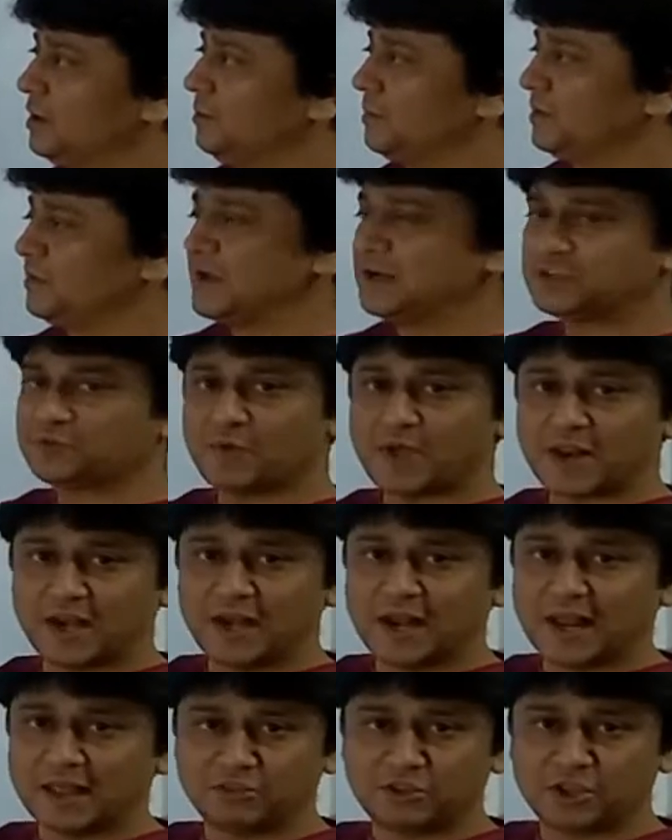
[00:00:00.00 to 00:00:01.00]
That's a very
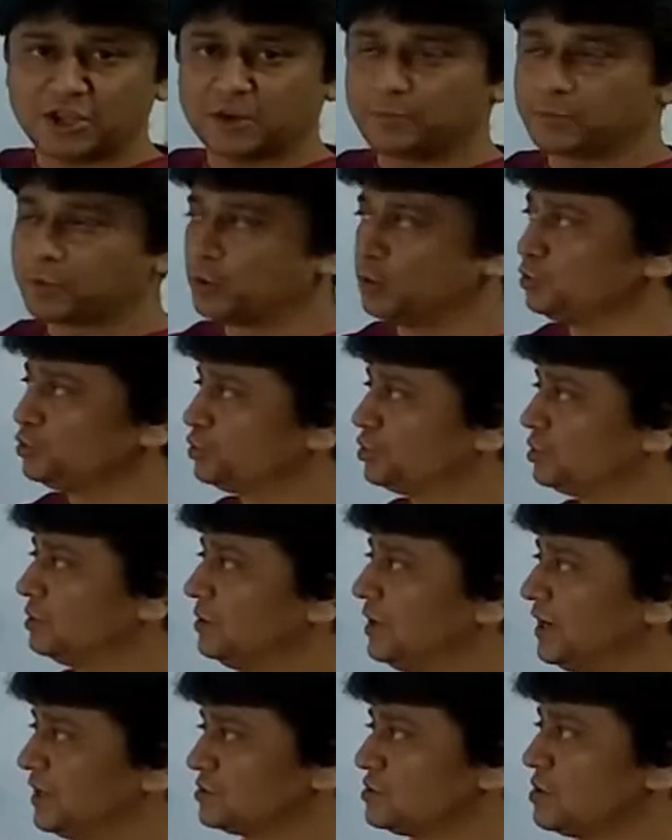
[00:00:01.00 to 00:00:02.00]
lengthy approach.
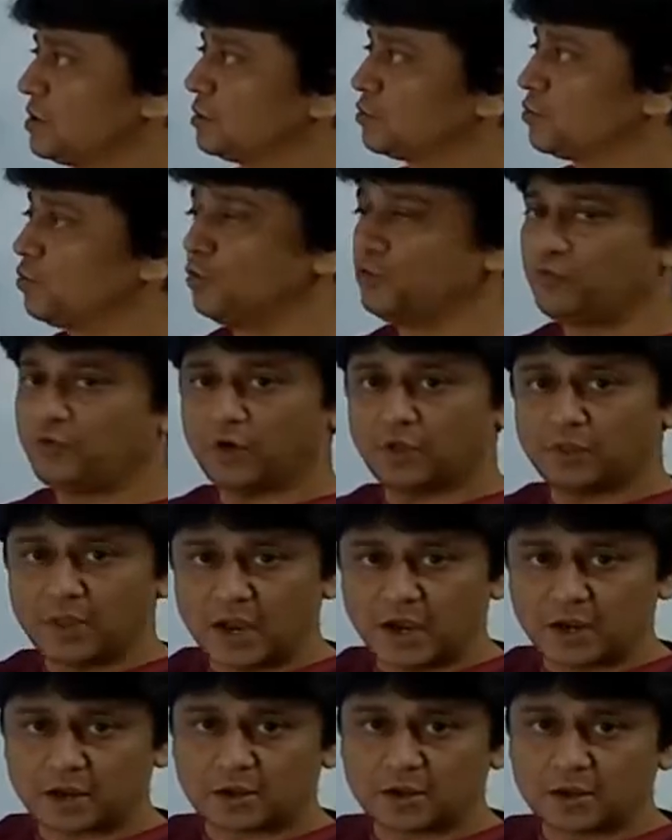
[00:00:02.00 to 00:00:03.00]
Let's not go for
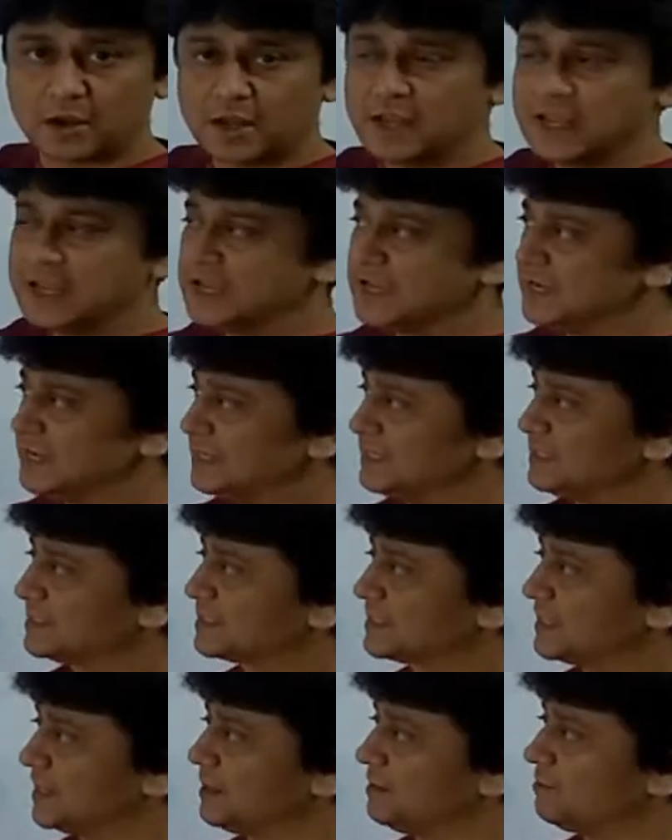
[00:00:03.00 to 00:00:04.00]
that.
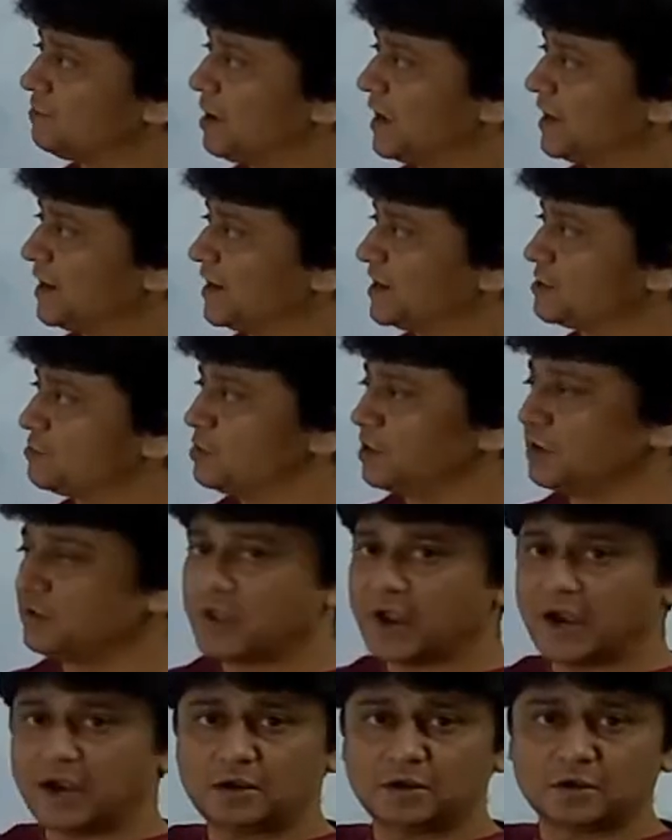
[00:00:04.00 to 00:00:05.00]
Instead, I recommend
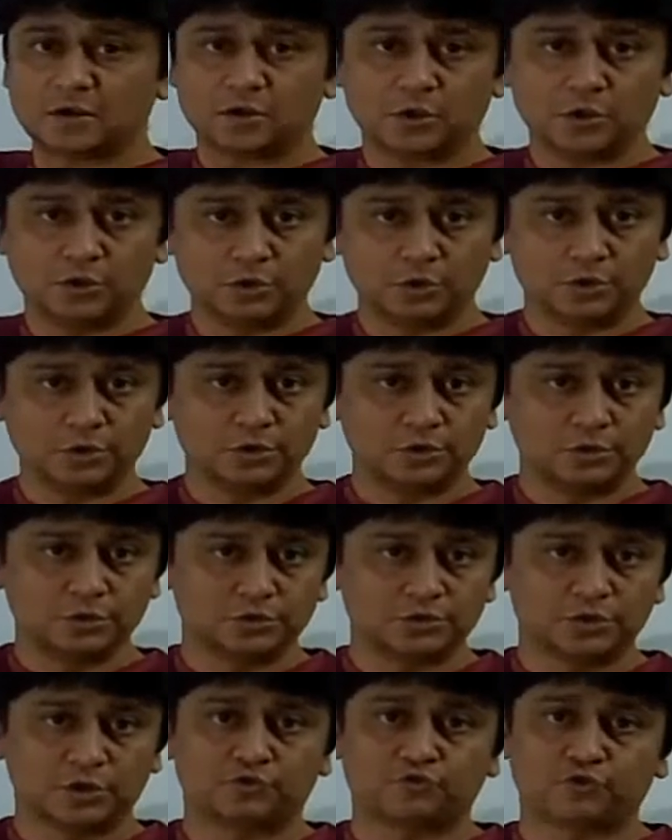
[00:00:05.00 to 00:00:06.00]
that you
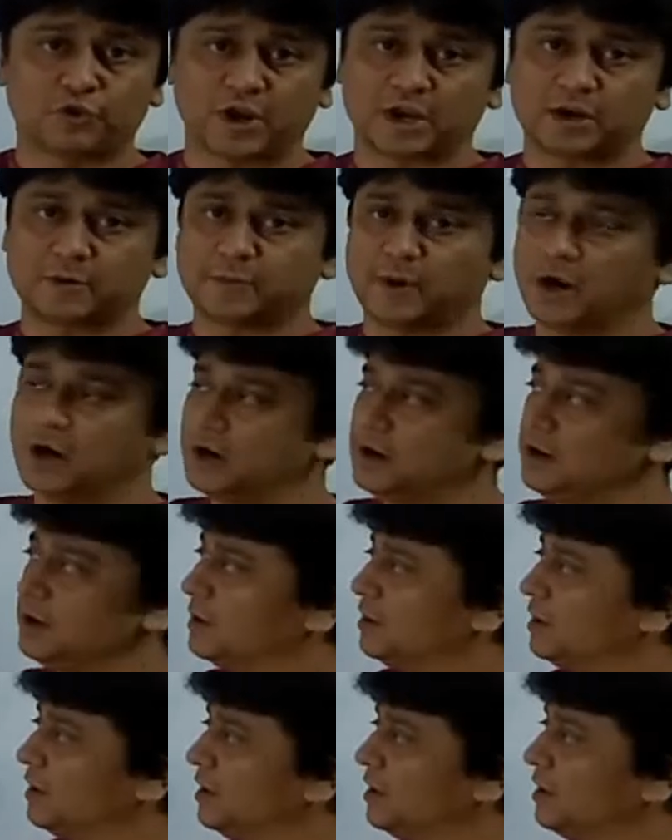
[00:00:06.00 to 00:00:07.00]
use the trick
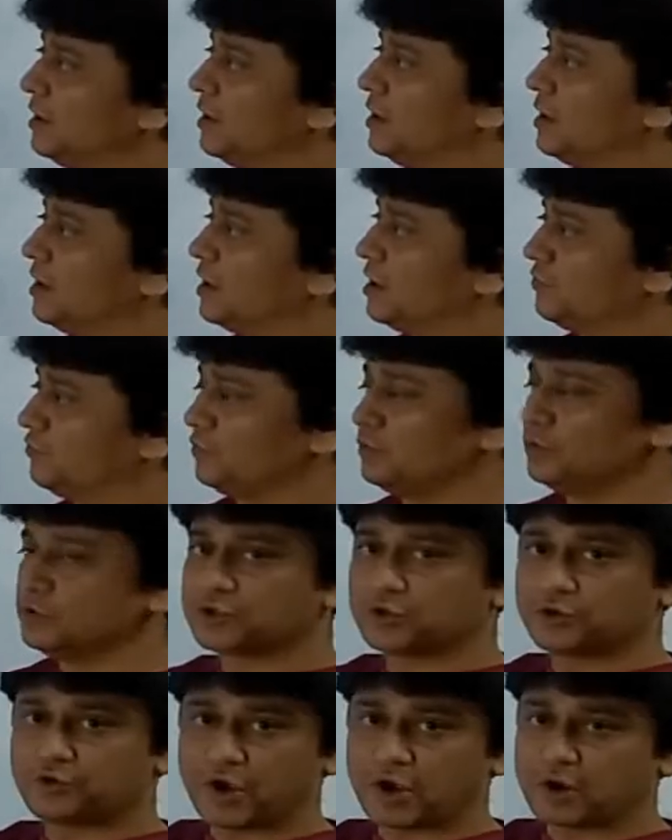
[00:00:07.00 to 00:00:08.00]
part. If you use
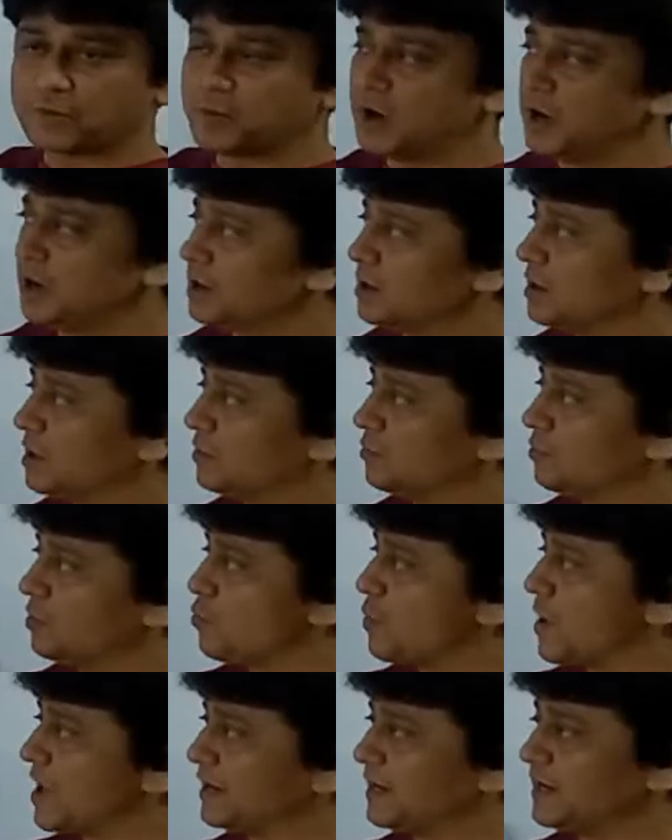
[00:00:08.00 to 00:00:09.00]
the trick part, it will be
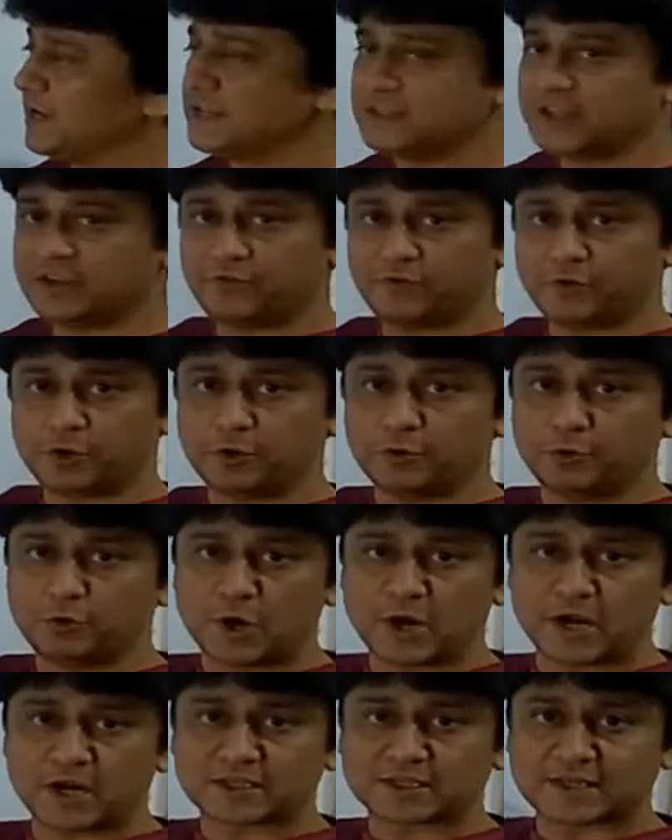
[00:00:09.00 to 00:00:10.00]
very easy for you to
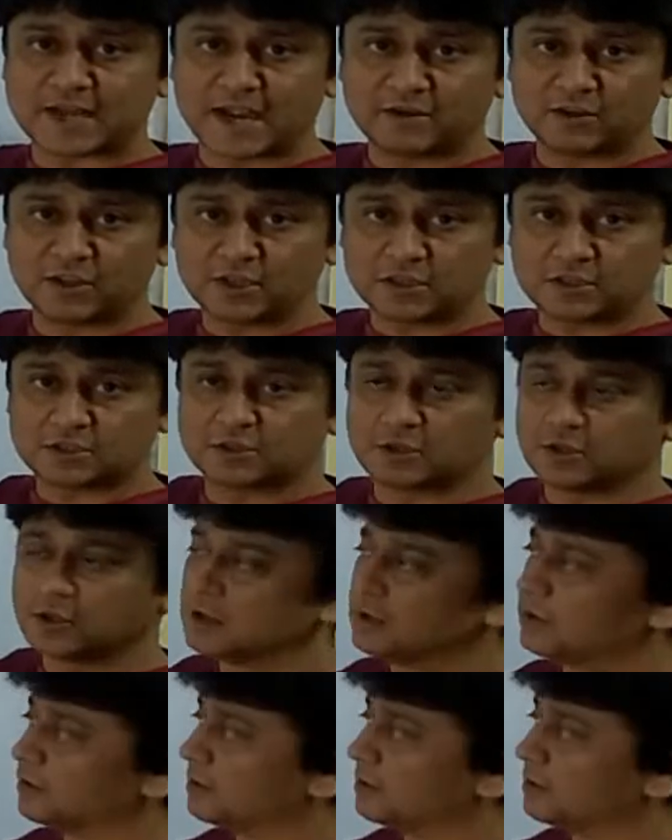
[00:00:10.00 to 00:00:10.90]
understand this